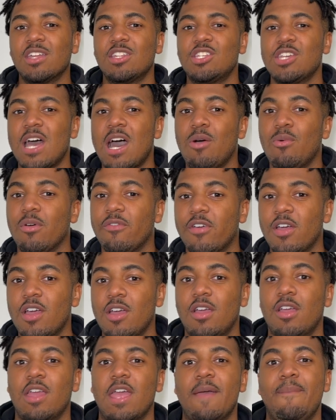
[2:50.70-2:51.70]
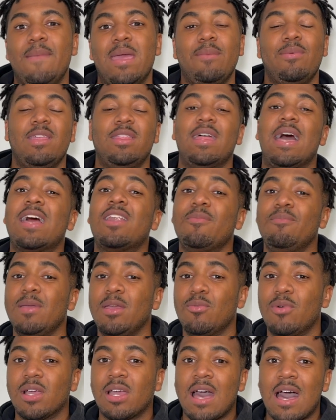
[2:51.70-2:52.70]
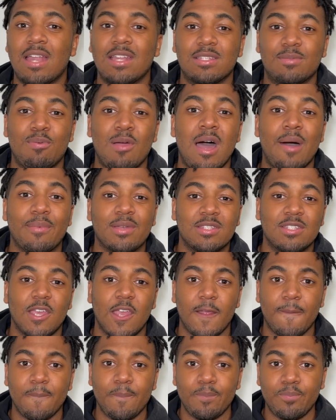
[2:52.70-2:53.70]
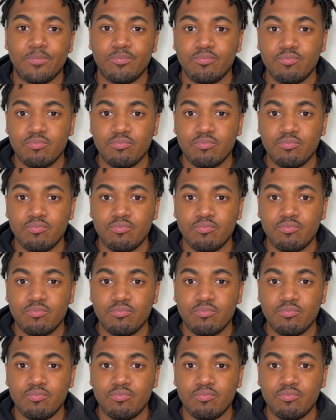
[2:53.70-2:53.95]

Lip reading: Make a child with her, and maybe that'll be what God is promising.